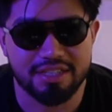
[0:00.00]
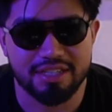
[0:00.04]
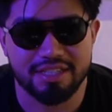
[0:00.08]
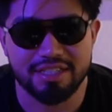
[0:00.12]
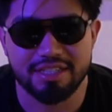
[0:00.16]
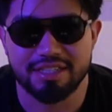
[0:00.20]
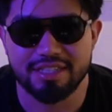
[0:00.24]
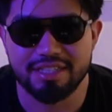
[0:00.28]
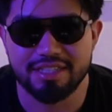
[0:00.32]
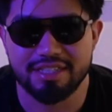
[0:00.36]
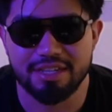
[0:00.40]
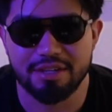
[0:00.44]

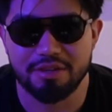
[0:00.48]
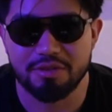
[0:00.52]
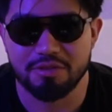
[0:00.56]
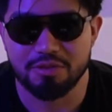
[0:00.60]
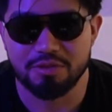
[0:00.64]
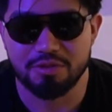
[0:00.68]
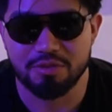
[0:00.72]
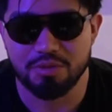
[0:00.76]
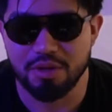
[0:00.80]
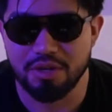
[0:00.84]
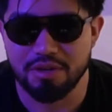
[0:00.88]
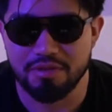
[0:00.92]
since I was
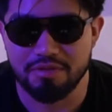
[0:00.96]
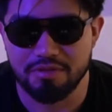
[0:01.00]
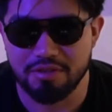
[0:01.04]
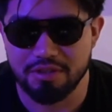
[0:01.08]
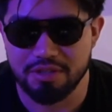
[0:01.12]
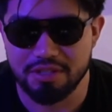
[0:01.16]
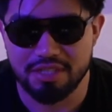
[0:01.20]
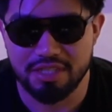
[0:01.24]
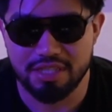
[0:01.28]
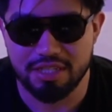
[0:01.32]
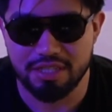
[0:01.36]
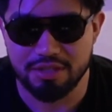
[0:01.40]
12,
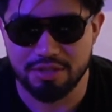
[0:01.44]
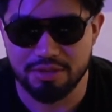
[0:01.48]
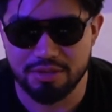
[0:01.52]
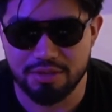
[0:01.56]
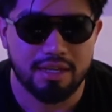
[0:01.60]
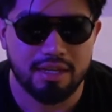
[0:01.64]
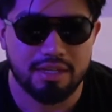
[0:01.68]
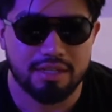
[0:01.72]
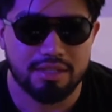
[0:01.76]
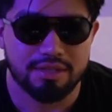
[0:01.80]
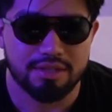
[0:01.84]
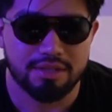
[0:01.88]
13 years
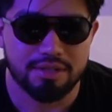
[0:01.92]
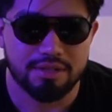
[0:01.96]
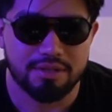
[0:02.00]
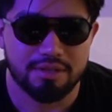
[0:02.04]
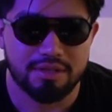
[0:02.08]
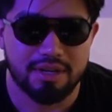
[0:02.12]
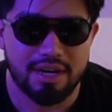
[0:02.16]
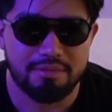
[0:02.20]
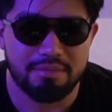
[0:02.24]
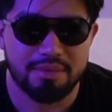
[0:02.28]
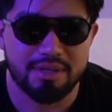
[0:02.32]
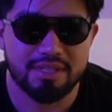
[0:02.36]
old. So
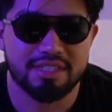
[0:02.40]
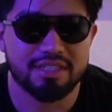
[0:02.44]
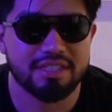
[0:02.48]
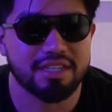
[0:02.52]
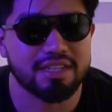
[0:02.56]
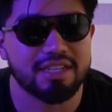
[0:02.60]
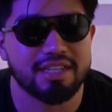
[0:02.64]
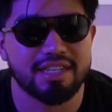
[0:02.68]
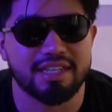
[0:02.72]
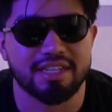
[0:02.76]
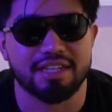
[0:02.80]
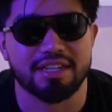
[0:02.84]
I've been
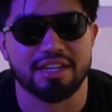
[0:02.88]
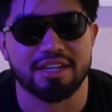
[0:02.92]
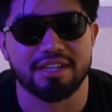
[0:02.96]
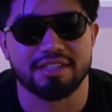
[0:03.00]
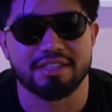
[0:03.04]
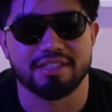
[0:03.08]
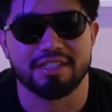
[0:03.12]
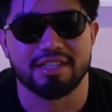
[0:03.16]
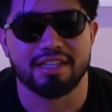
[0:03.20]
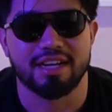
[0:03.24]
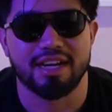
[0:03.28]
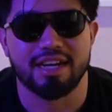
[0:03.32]
studying
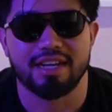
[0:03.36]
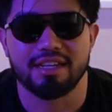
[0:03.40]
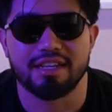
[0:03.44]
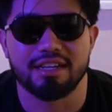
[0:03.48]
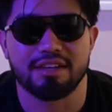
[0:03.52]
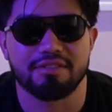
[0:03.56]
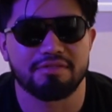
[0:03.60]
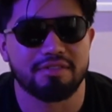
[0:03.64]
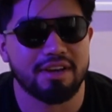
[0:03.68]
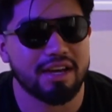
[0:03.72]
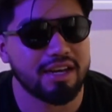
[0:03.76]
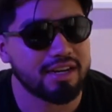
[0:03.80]
content. I
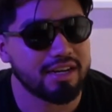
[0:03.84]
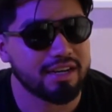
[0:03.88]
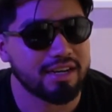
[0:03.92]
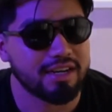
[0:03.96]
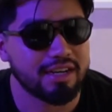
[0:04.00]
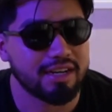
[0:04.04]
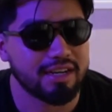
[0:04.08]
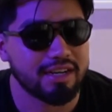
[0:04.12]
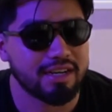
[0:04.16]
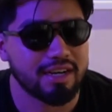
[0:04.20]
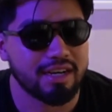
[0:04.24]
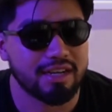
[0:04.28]
love
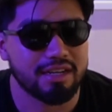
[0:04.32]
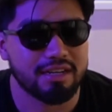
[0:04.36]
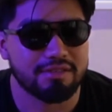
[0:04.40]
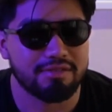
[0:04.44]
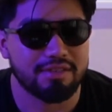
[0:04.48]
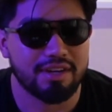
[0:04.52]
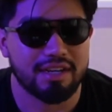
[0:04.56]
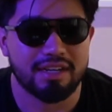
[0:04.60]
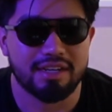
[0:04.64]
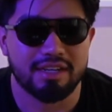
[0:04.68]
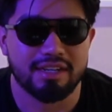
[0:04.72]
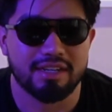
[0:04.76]
editing. I love
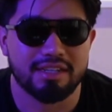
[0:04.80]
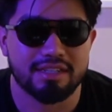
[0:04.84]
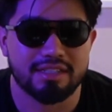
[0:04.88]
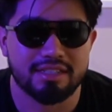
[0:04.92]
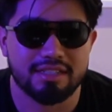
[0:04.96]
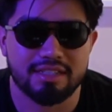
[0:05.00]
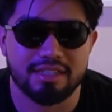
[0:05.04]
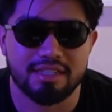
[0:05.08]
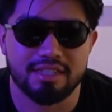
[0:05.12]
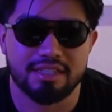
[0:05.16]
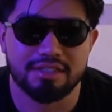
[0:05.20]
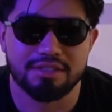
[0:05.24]
editing
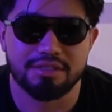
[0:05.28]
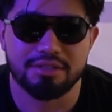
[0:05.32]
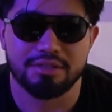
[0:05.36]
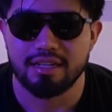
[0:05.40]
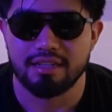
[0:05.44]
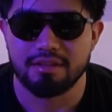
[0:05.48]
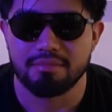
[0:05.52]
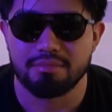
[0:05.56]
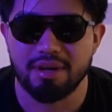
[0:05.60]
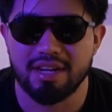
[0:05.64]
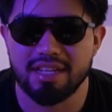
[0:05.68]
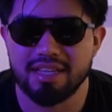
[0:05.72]

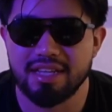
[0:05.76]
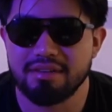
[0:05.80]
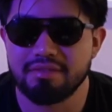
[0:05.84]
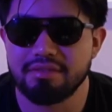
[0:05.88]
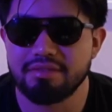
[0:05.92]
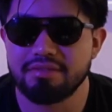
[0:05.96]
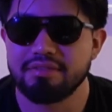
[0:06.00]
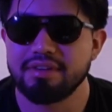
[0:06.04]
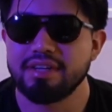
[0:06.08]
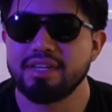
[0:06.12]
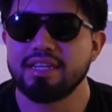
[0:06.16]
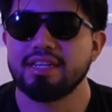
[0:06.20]
skills, but I never
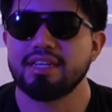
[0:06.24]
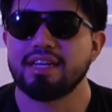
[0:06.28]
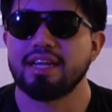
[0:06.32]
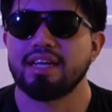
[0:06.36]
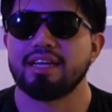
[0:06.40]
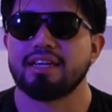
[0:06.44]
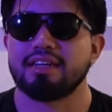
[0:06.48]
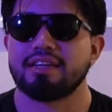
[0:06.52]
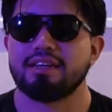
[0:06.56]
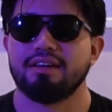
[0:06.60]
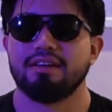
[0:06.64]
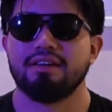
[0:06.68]
really
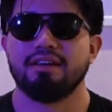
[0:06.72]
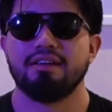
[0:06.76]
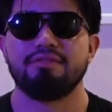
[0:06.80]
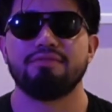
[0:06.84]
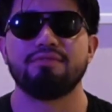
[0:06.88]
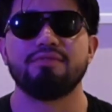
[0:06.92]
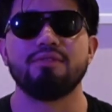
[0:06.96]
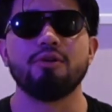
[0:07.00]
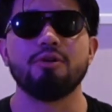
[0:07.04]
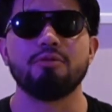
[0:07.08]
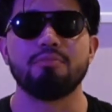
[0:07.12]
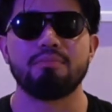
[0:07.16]
like
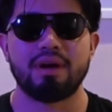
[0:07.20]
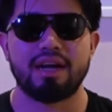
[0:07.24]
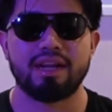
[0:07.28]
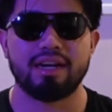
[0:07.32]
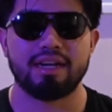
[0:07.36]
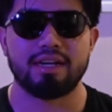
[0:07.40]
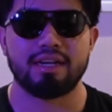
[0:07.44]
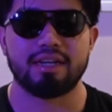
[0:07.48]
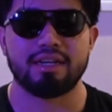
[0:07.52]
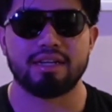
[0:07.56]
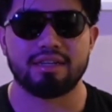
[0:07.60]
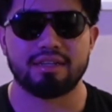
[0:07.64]

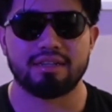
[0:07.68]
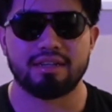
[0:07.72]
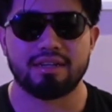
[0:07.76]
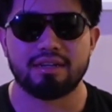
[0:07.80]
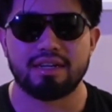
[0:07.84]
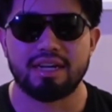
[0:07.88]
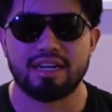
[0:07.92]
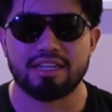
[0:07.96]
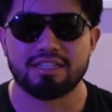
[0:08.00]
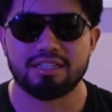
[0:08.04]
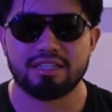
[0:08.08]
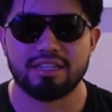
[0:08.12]
formatted it and
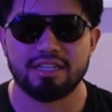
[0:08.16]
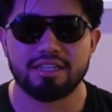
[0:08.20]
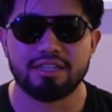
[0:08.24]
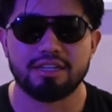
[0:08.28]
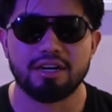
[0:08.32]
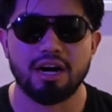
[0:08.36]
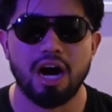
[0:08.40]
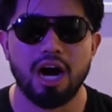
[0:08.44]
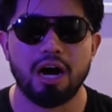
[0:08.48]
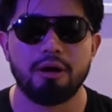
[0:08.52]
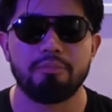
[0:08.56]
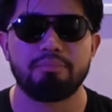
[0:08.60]
actually
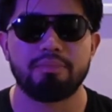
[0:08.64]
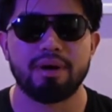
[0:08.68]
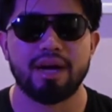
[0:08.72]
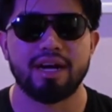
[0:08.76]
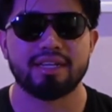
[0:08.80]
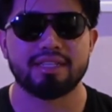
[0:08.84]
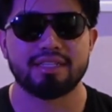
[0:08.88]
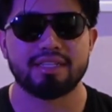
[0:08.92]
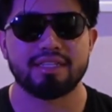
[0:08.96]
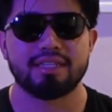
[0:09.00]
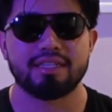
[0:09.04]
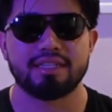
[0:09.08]

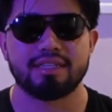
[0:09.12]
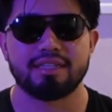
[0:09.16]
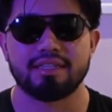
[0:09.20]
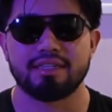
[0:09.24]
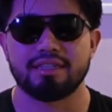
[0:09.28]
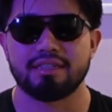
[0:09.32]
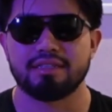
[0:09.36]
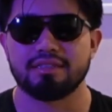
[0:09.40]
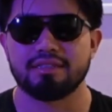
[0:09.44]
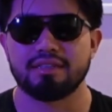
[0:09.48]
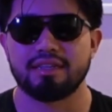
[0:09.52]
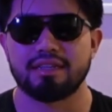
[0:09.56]
compacted it
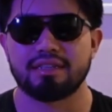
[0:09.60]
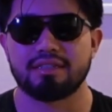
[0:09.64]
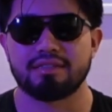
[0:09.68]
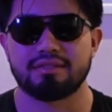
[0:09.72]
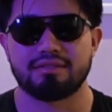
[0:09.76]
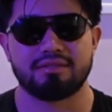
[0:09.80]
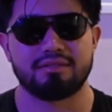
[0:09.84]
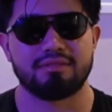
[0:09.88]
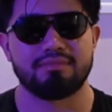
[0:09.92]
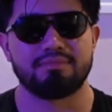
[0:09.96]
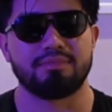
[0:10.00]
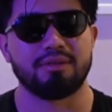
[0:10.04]
and like
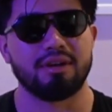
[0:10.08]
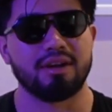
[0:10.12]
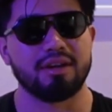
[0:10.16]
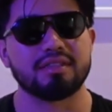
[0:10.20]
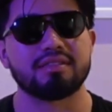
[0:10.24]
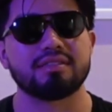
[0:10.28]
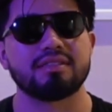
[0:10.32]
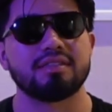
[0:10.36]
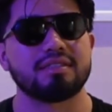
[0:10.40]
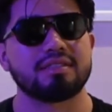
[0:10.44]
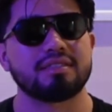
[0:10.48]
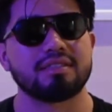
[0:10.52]

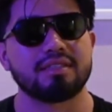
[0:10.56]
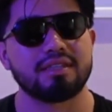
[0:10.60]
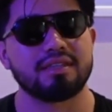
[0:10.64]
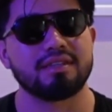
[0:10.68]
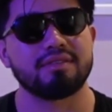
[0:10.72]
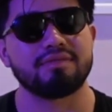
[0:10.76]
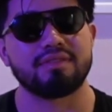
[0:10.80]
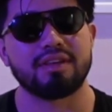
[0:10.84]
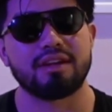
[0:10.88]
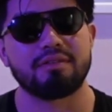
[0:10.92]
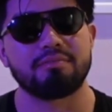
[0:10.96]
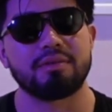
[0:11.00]
processed it,
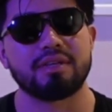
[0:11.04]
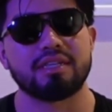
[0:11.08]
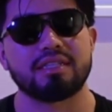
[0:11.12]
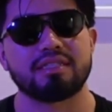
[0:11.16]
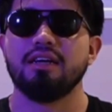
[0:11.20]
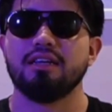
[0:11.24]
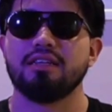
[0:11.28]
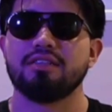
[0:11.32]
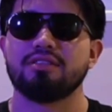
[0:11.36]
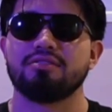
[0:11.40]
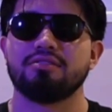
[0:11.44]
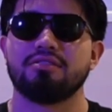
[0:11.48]
if that makes
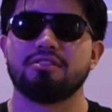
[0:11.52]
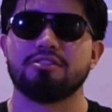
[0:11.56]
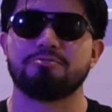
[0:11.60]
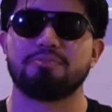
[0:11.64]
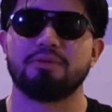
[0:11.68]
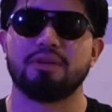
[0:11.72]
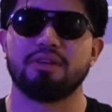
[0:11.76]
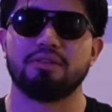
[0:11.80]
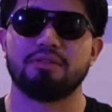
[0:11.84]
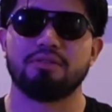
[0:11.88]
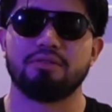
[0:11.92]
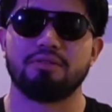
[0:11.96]
sense. So I
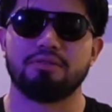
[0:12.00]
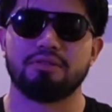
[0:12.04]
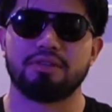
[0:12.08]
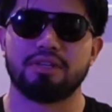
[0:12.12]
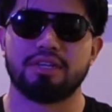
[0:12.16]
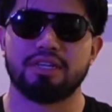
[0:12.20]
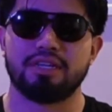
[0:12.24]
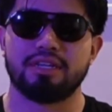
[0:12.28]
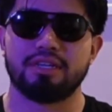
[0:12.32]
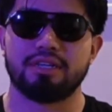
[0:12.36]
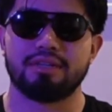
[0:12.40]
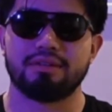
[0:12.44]
spent all
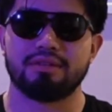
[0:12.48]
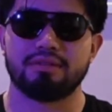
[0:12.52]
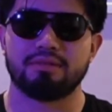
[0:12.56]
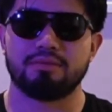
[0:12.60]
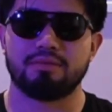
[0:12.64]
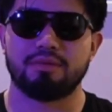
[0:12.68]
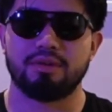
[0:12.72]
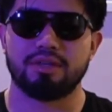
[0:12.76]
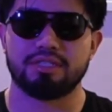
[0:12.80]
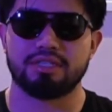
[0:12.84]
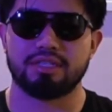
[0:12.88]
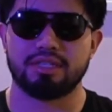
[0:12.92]
year
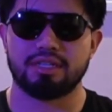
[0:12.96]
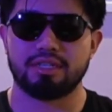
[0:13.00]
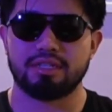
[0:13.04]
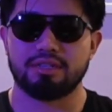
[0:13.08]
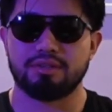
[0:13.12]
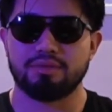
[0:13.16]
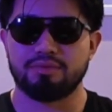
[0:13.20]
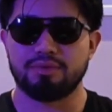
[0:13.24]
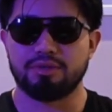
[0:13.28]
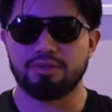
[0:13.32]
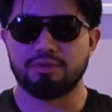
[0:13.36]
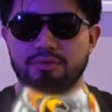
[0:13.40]
watching the
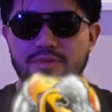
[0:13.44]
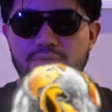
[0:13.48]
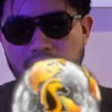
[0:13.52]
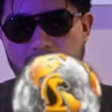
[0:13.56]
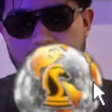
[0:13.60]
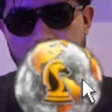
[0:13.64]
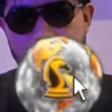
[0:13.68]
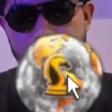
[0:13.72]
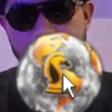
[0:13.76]
real world. Even